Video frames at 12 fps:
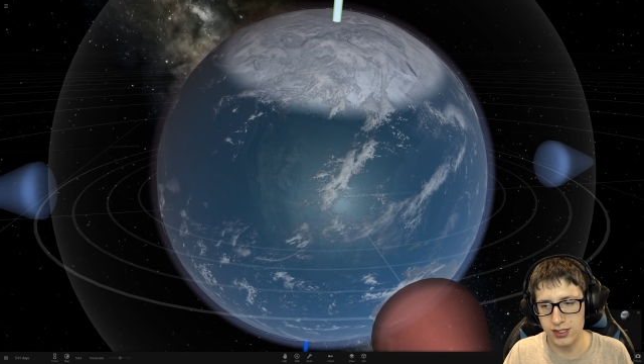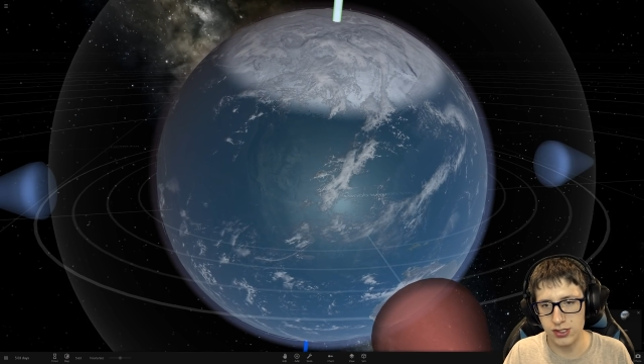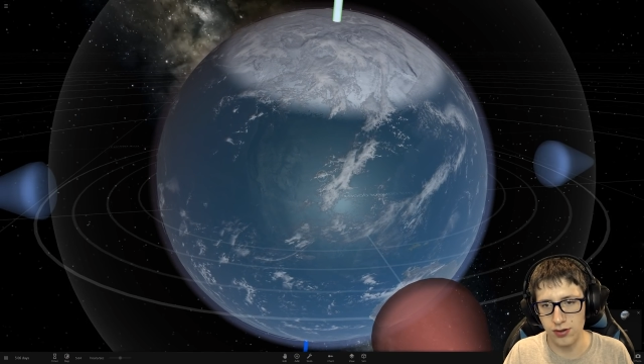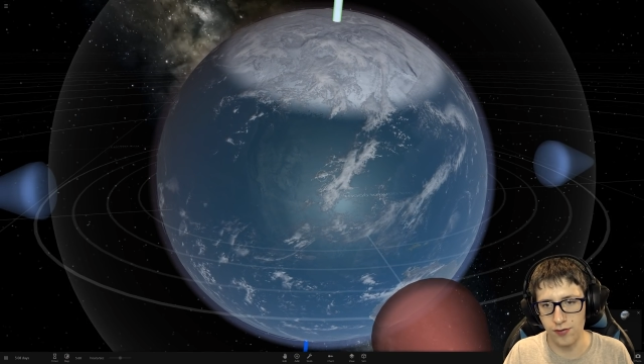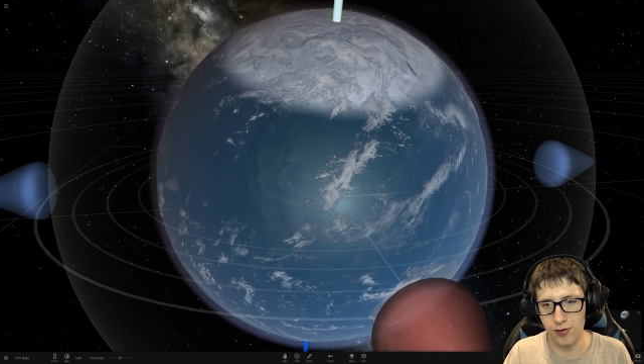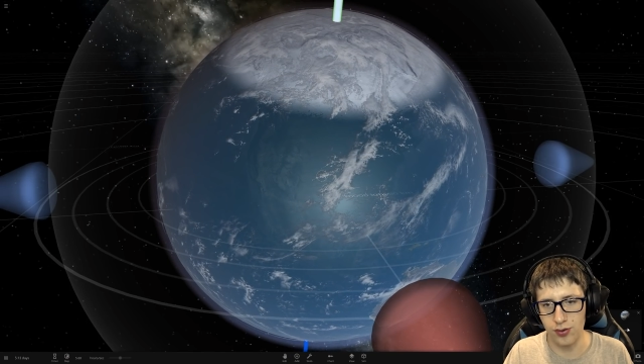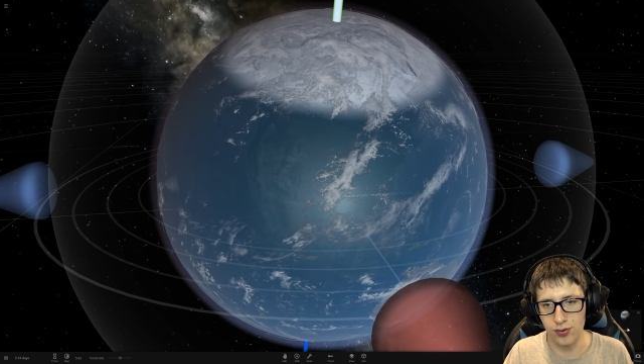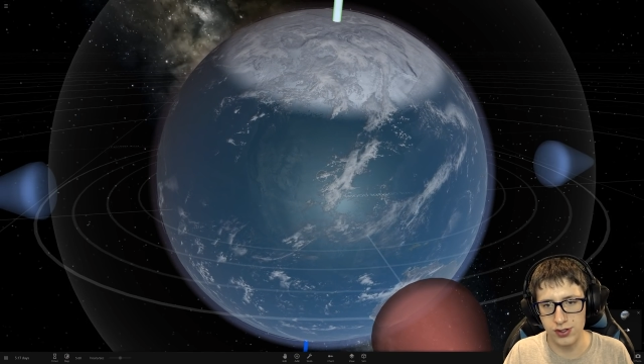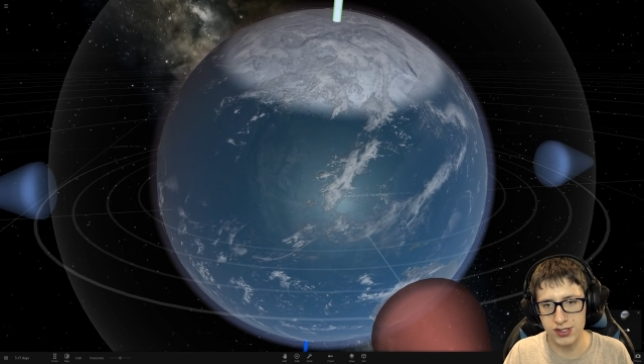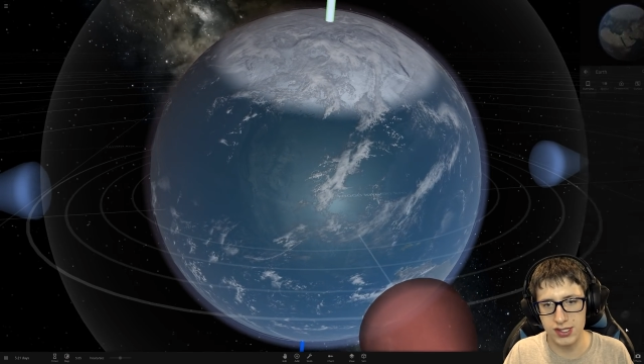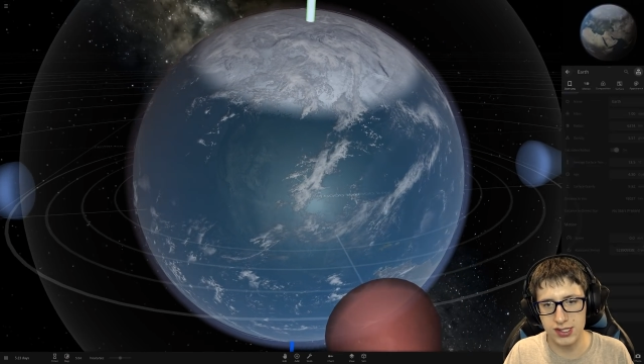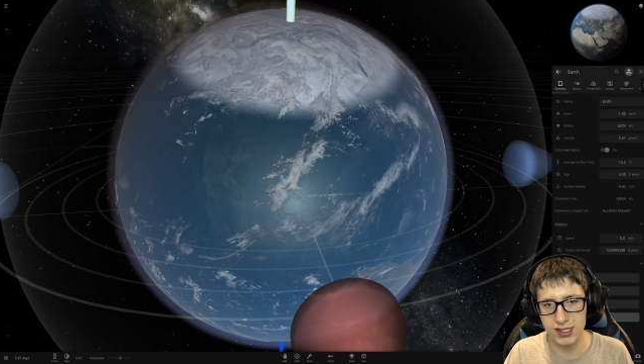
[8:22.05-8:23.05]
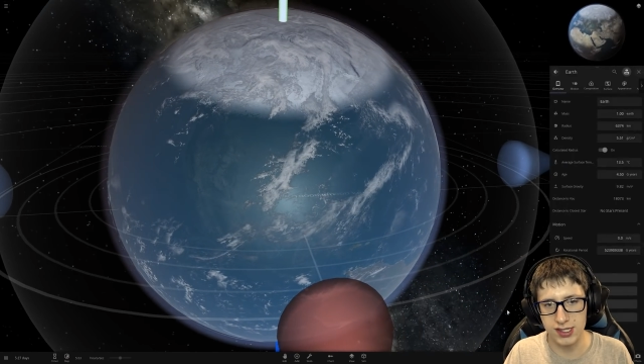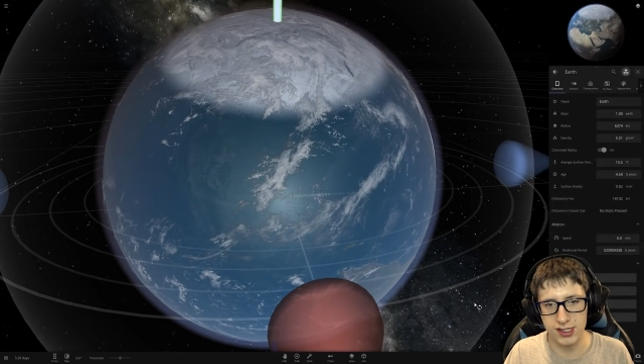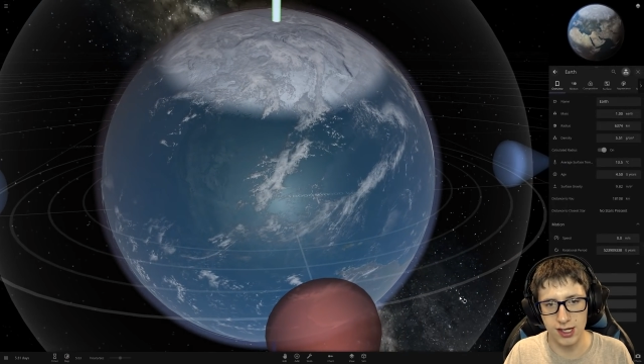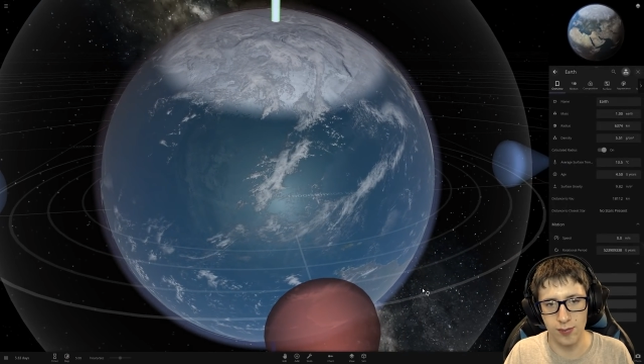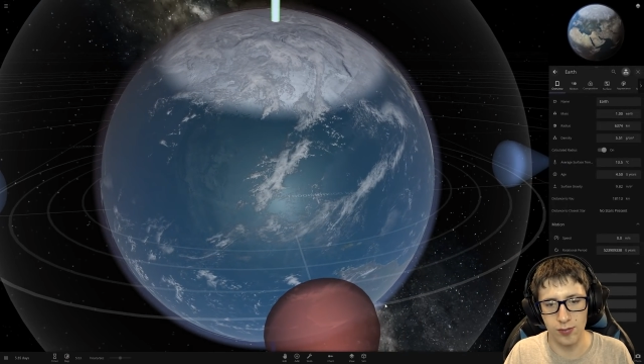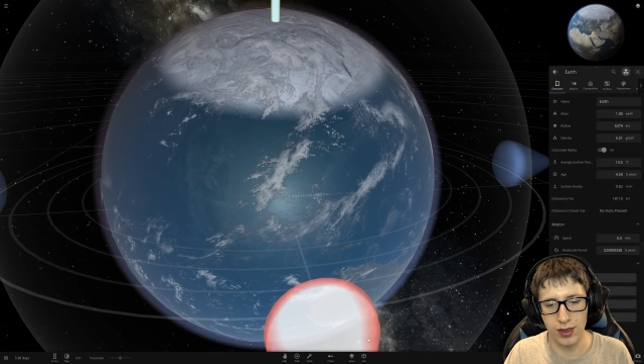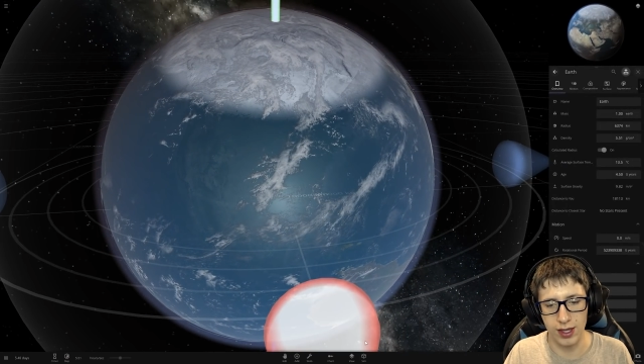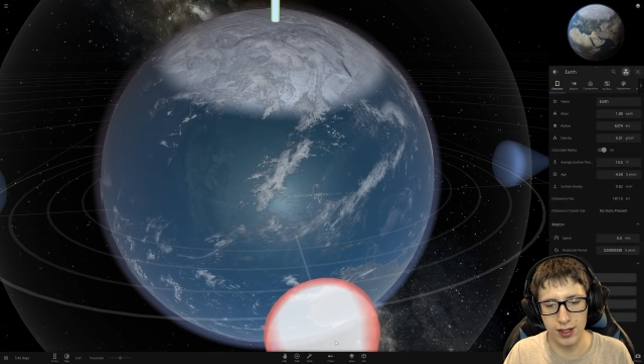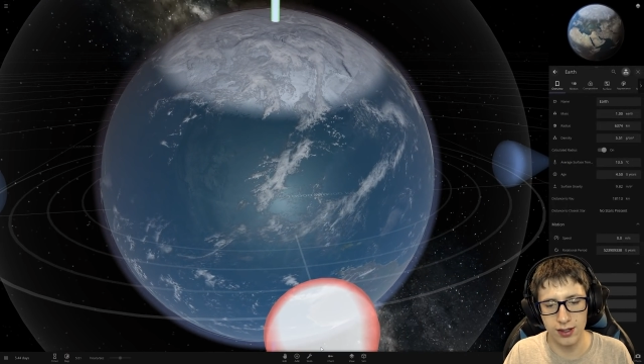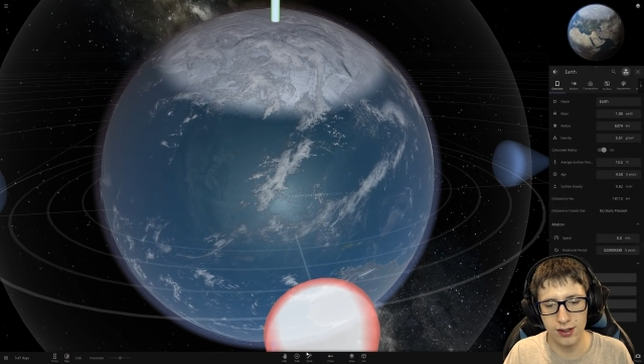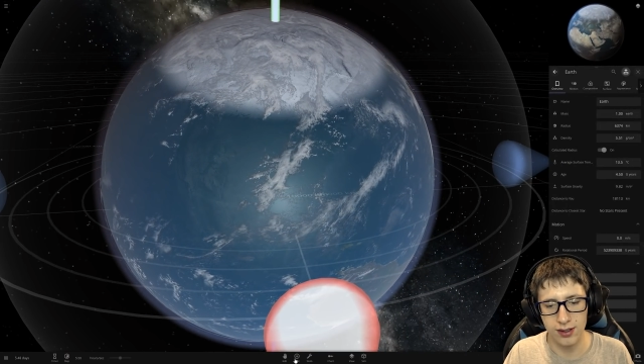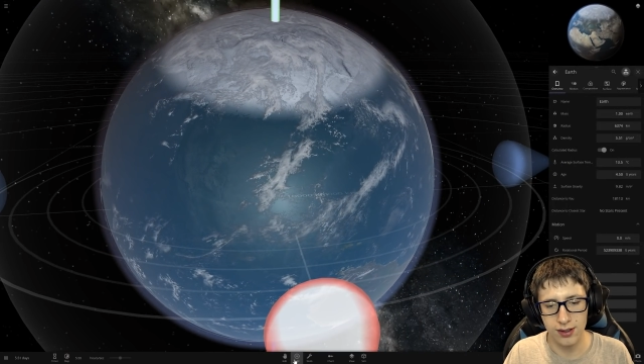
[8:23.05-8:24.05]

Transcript: so of course it's the same thing.